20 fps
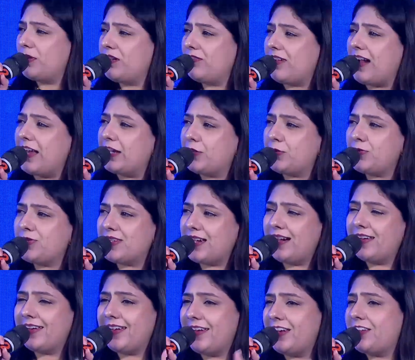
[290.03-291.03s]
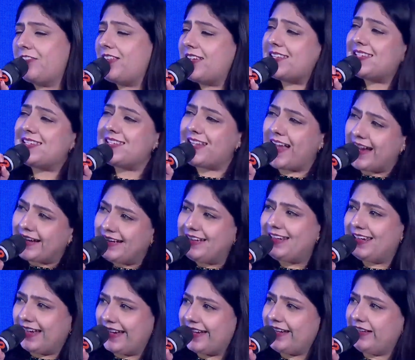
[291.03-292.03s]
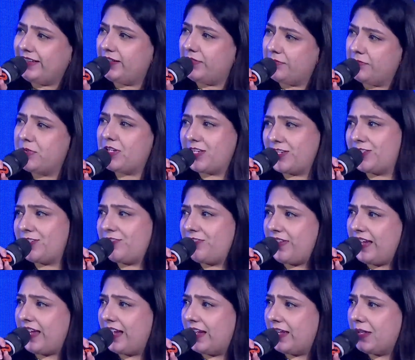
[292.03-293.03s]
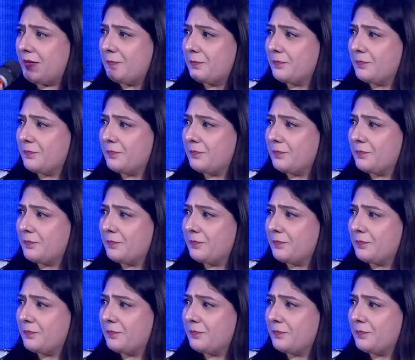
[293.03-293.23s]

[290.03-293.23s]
values are in a way sidelined because of AI?